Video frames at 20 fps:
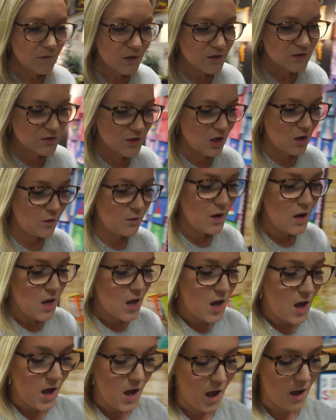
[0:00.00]
So
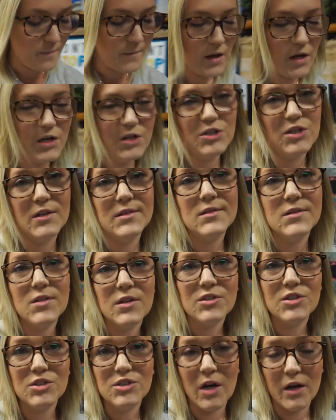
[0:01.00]
I'm gonna
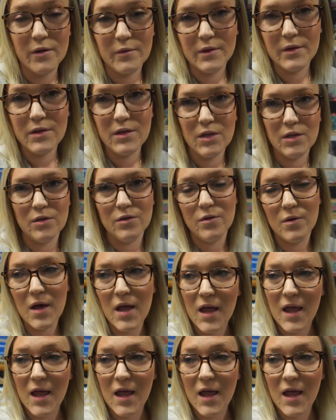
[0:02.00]
just share with you